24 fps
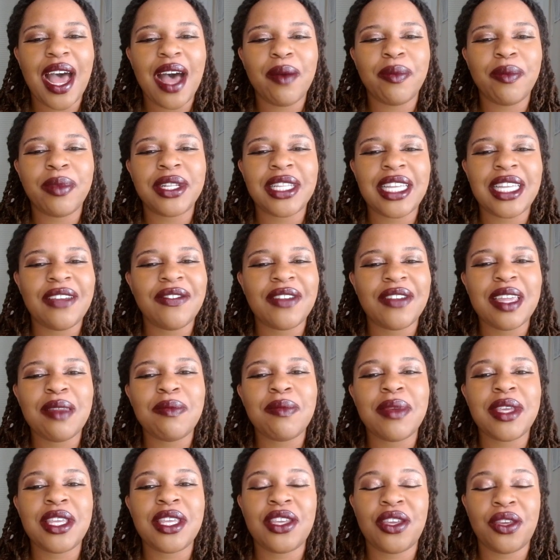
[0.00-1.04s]
how belief
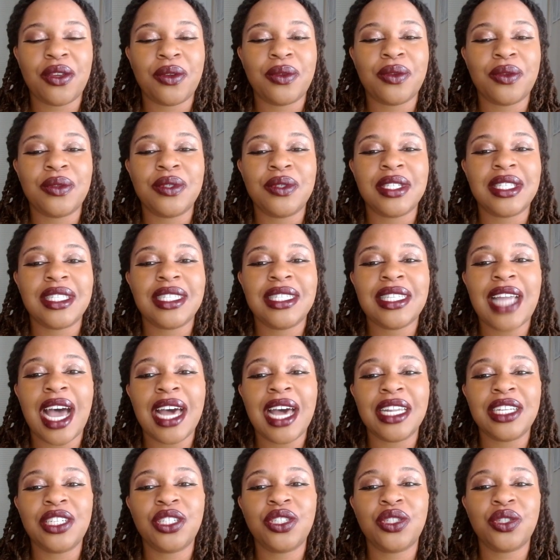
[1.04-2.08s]
can be used,
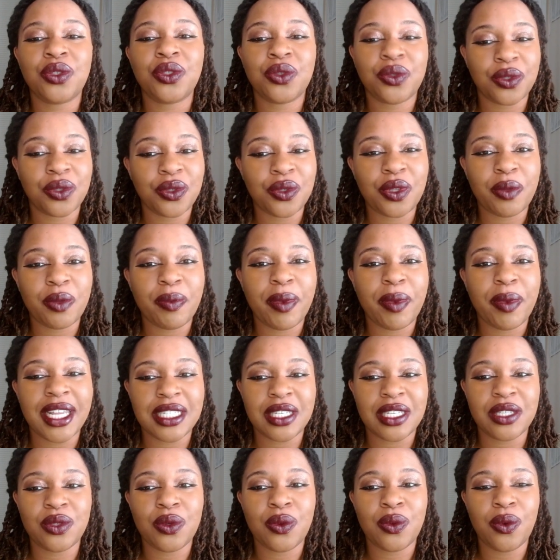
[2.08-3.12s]
not as truth, but as
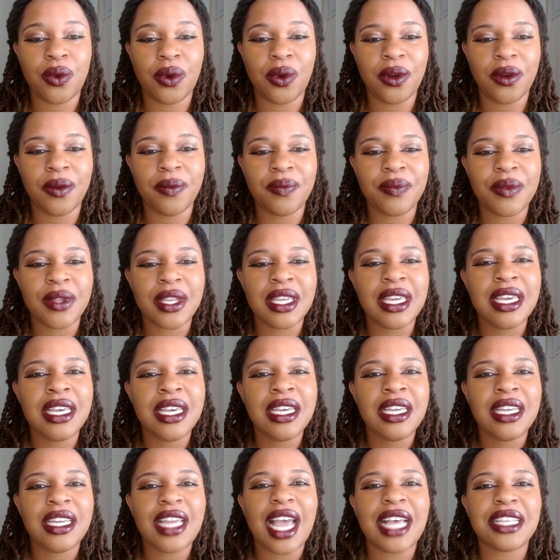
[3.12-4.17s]
a tool,
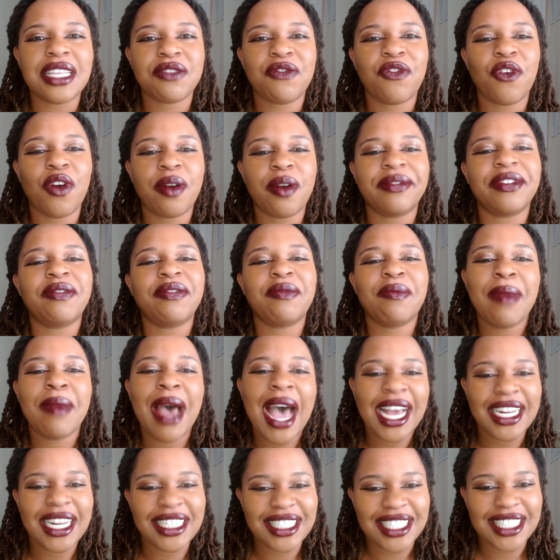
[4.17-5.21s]
as a form of
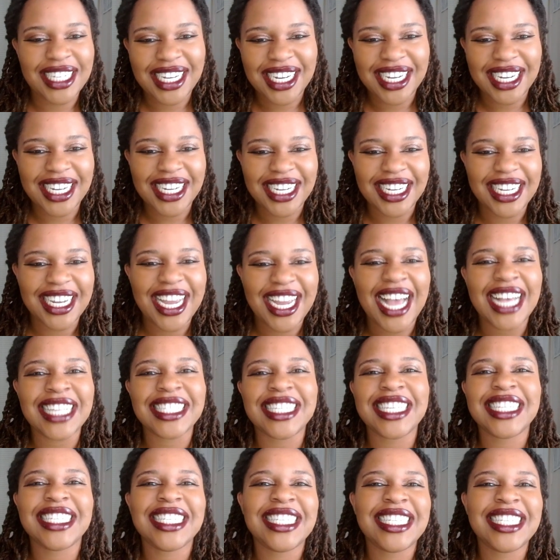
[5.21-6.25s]
magic,
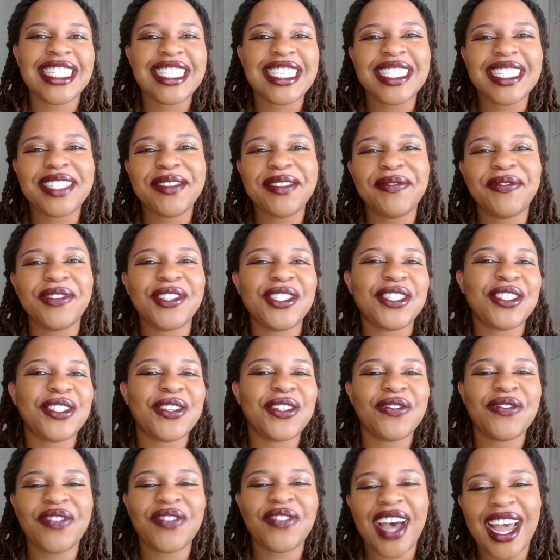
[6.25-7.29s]
as a system for
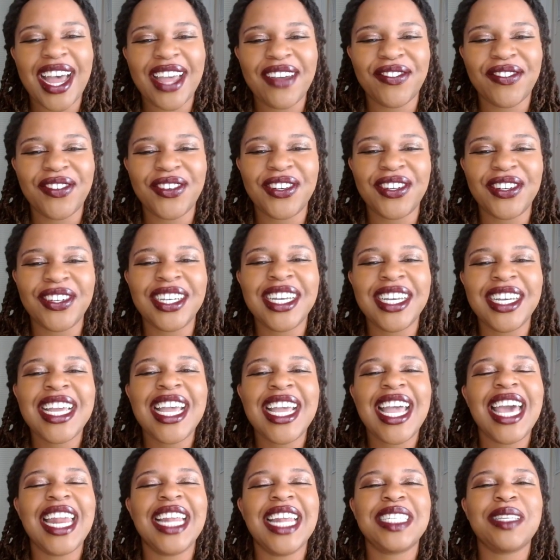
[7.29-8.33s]
survival,
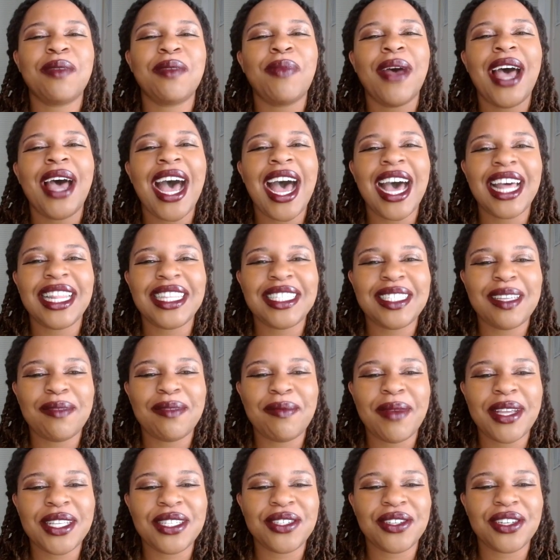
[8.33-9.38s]
and as a path to
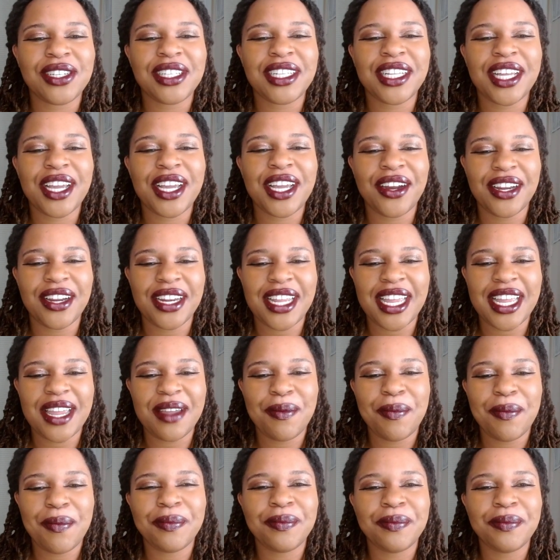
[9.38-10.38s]
mental clarity.